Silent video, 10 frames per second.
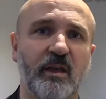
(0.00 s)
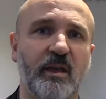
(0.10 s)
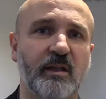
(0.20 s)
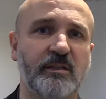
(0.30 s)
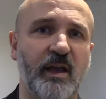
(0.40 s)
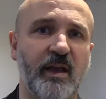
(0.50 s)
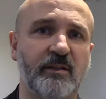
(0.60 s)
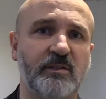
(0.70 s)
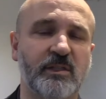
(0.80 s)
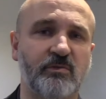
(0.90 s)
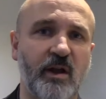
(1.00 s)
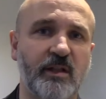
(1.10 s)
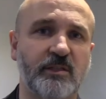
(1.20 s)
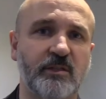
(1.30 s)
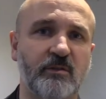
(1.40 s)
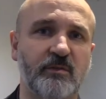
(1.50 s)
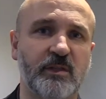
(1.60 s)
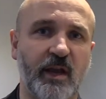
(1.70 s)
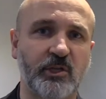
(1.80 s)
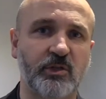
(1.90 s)
It contains threats of
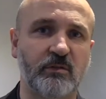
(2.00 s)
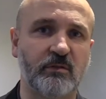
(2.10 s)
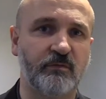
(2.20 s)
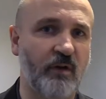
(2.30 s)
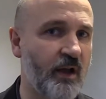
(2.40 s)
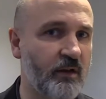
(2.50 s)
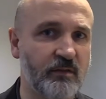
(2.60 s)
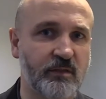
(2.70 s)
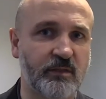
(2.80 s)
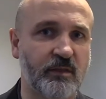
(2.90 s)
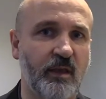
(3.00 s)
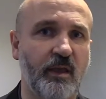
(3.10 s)
sexual violence.